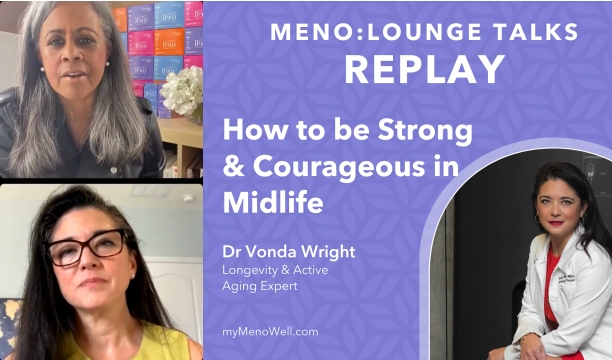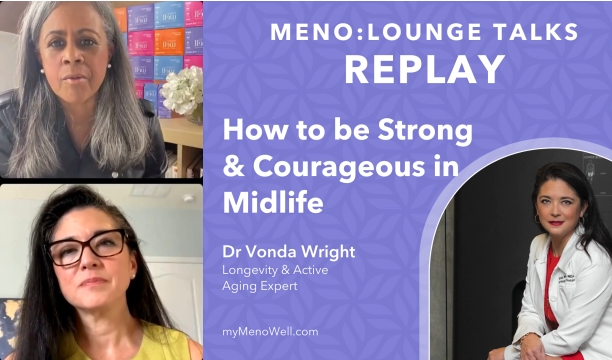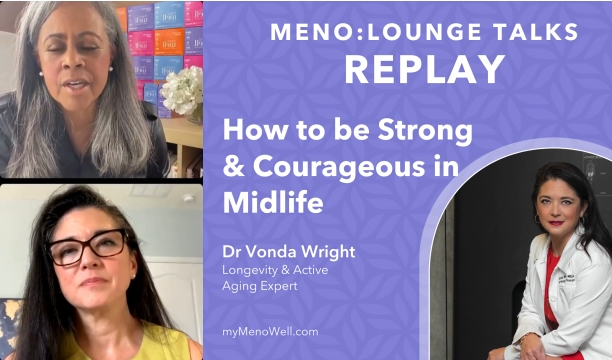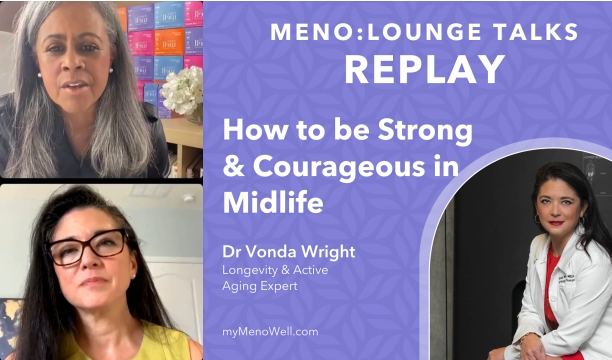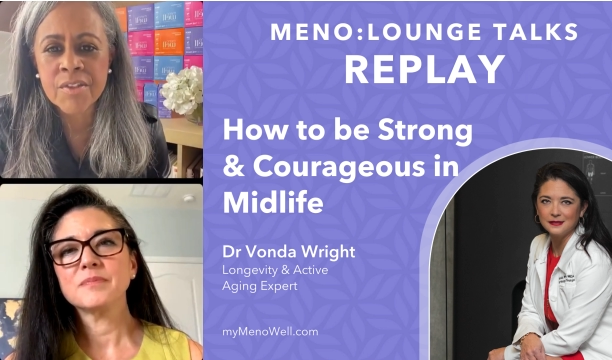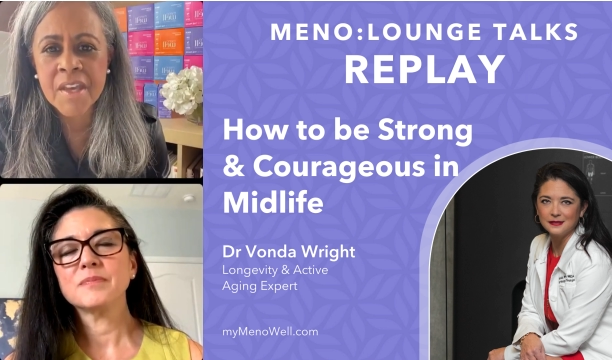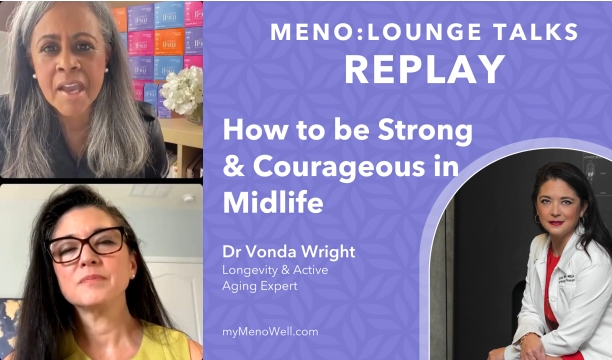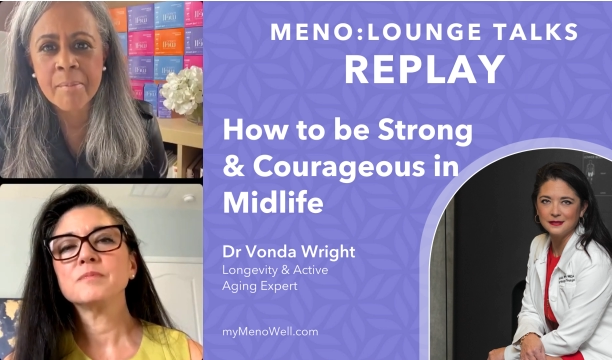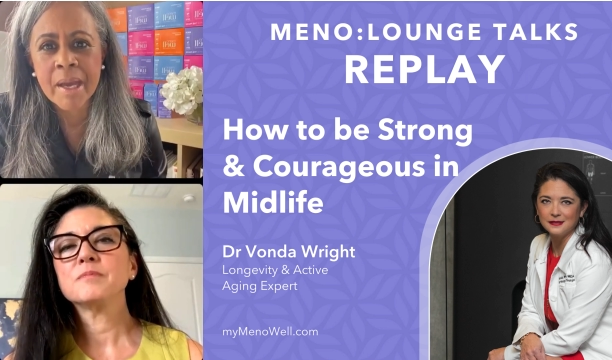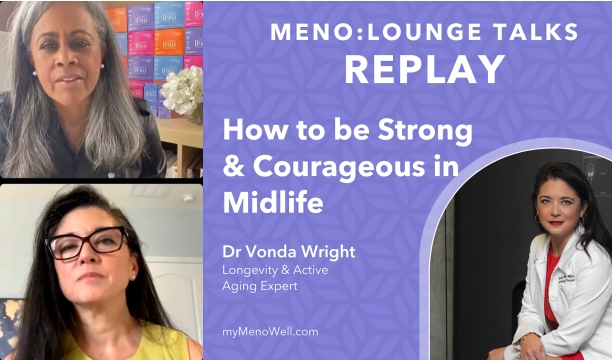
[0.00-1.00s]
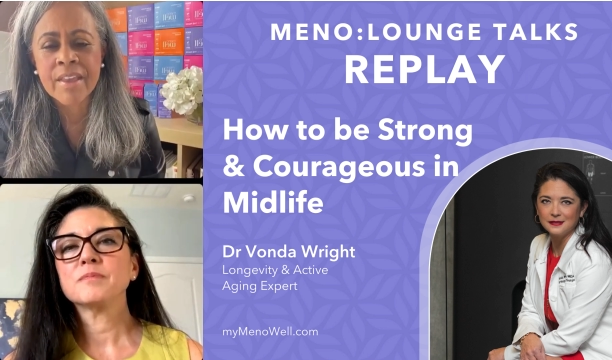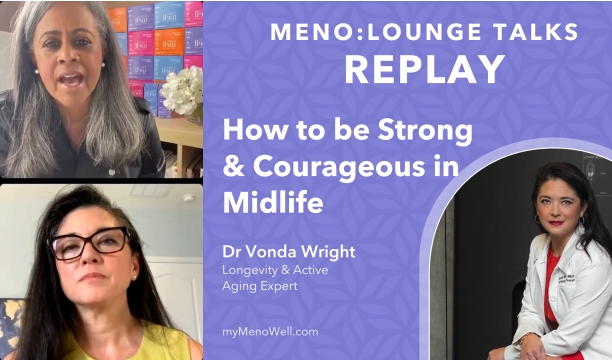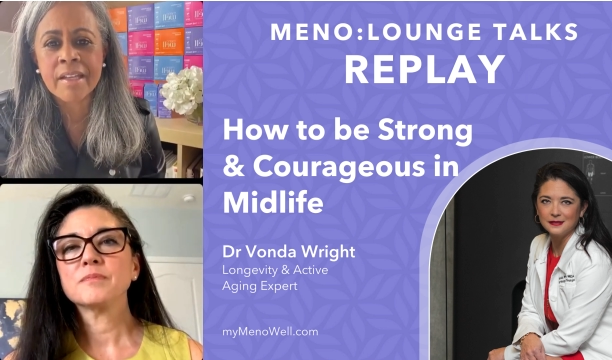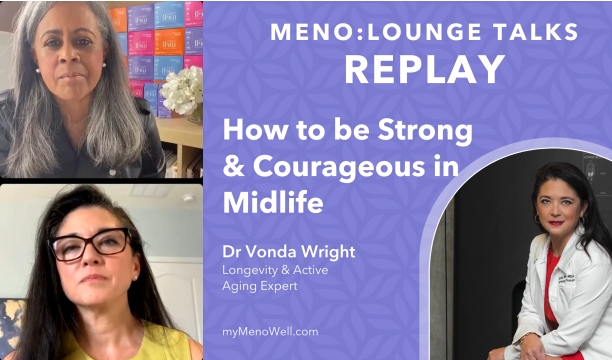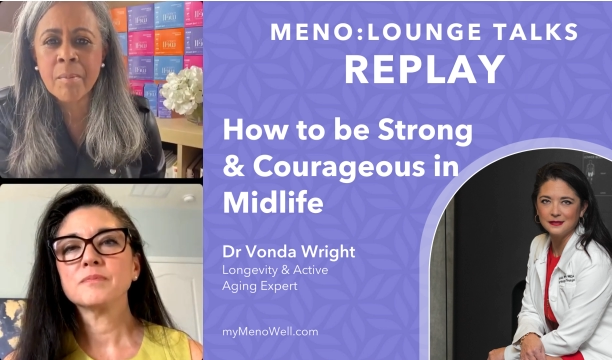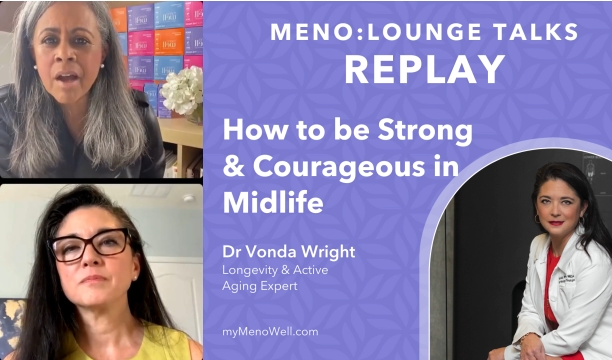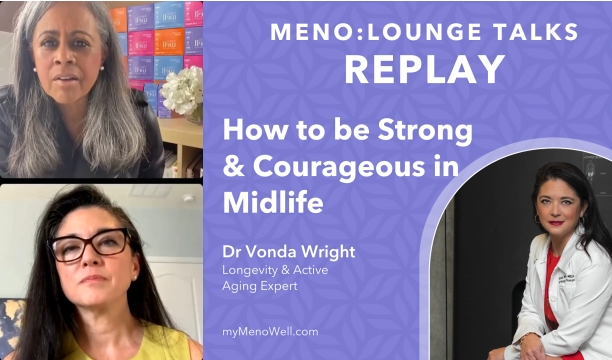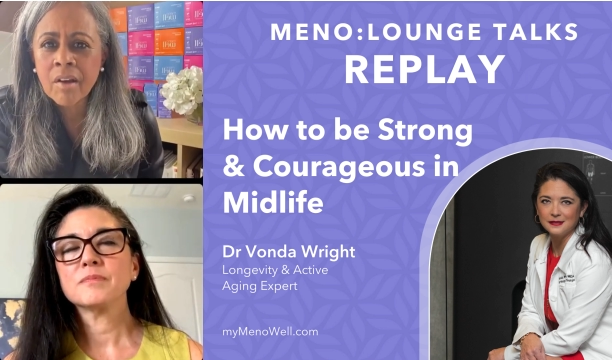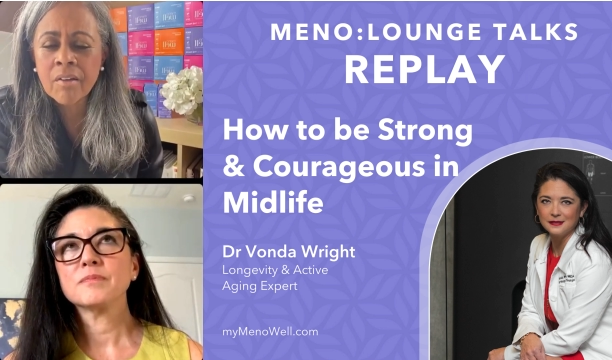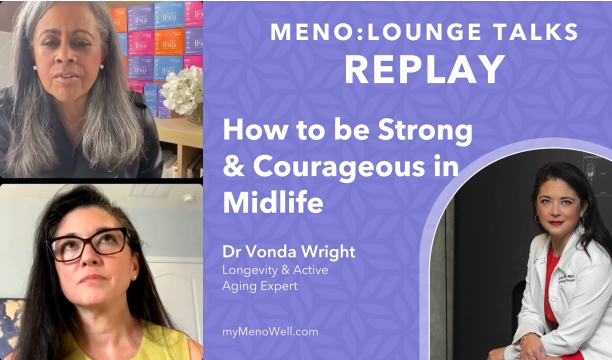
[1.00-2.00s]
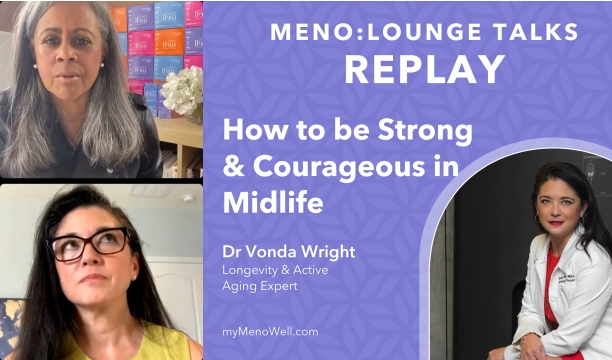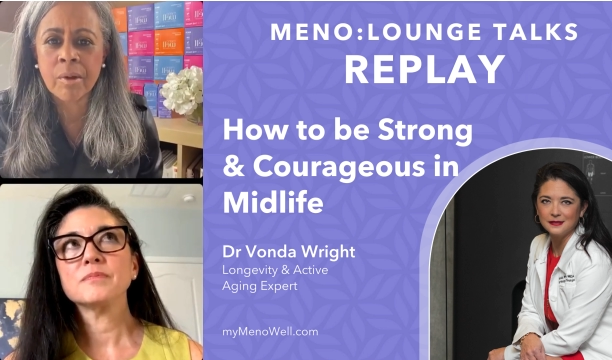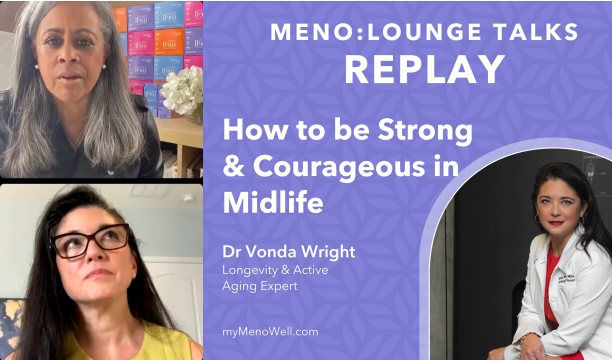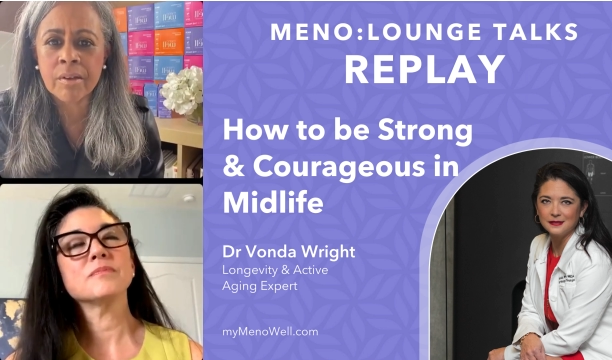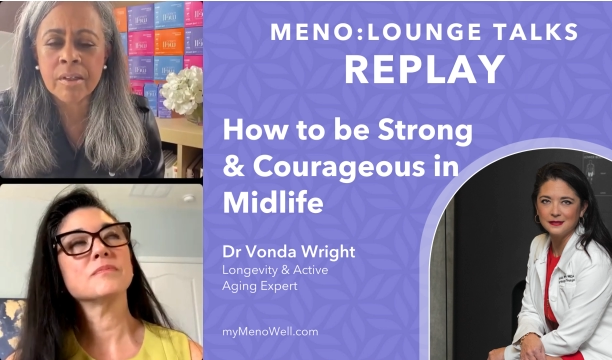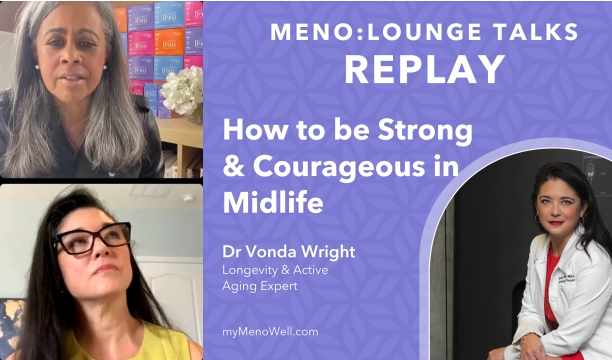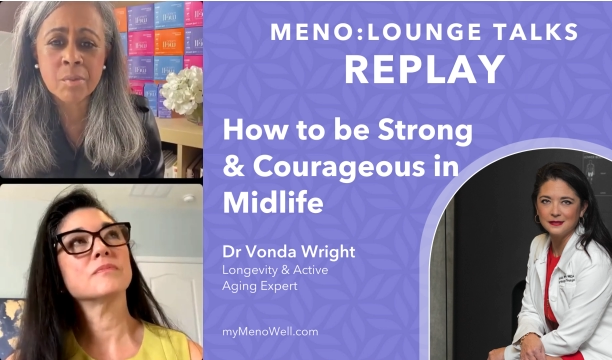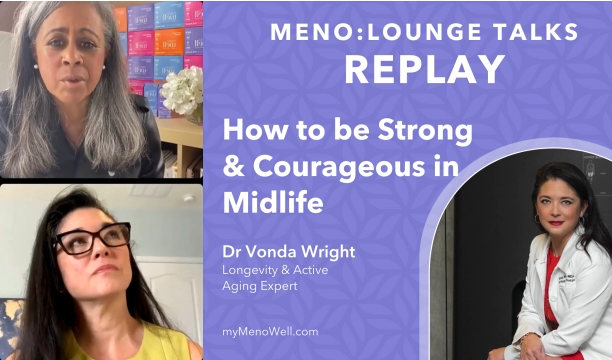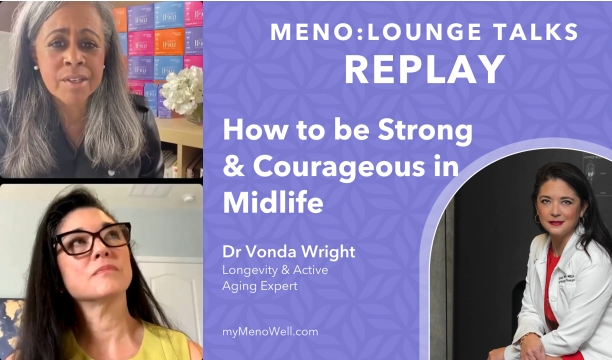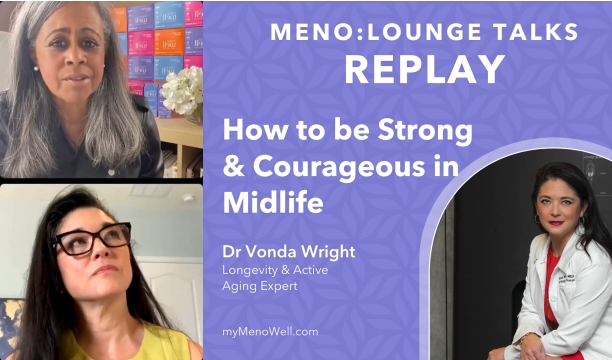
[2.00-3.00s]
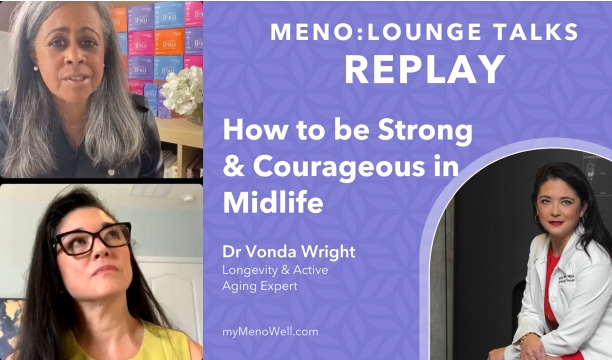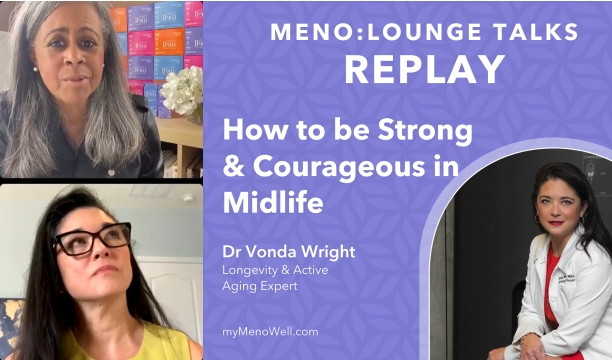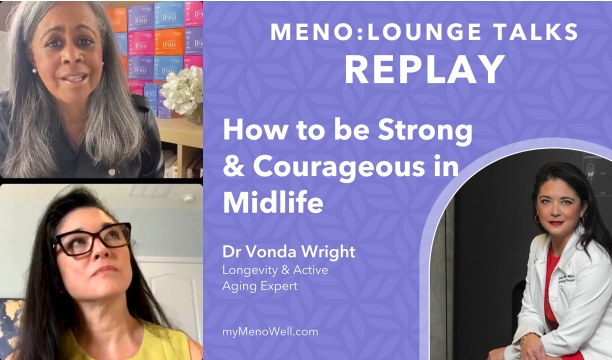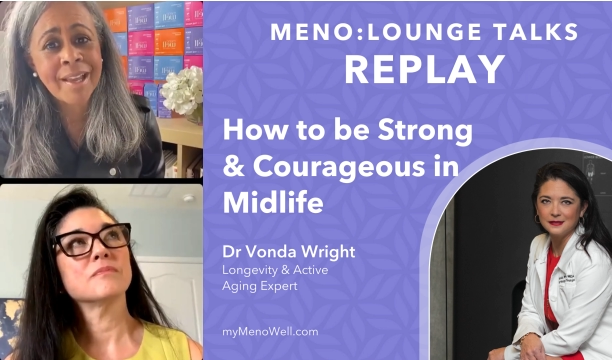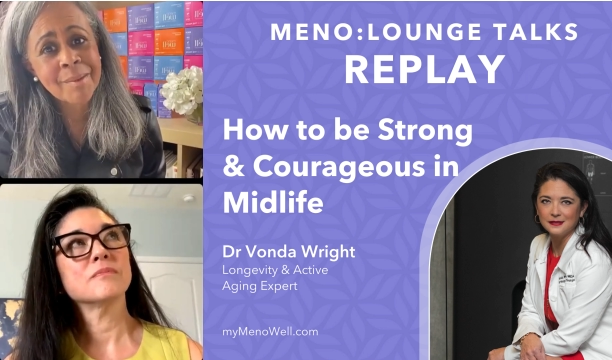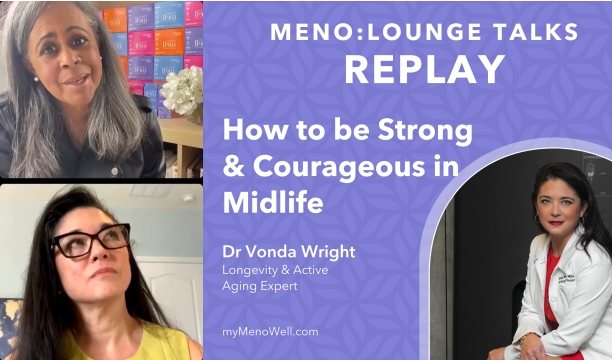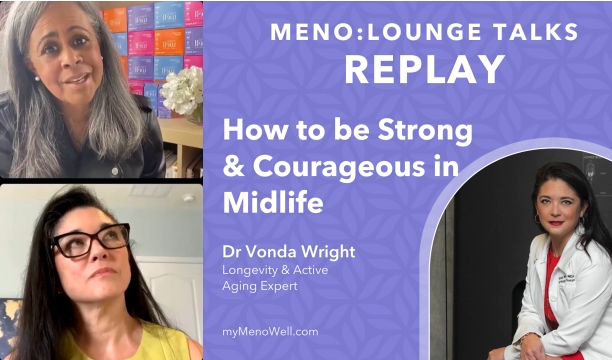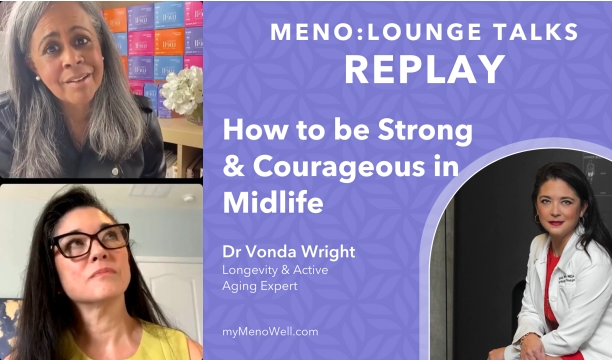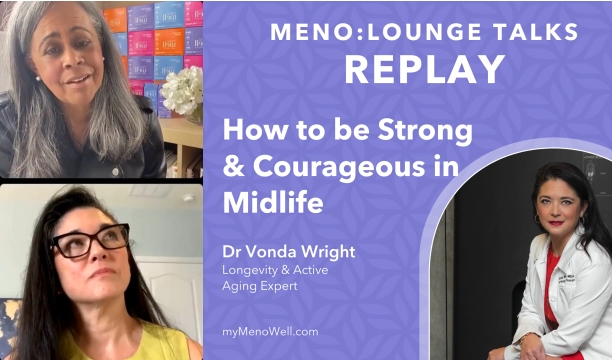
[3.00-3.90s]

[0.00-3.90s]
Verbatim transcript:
Speaker 1: know what do you think about that uncomfortable because we're used to, we like being